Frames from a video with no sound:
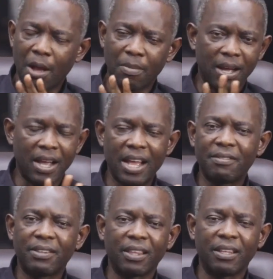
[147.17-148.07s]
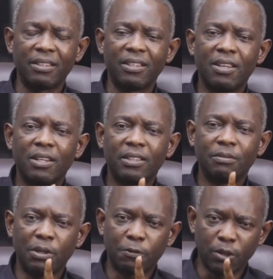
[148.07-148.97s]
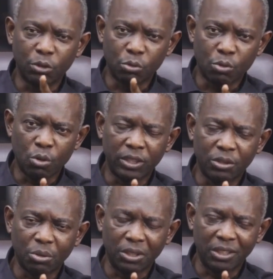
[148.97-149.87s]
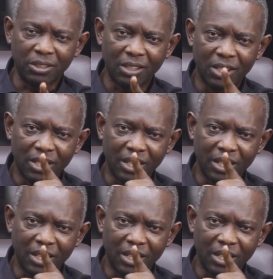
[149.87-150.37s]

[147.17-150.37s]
about anything before you go into it.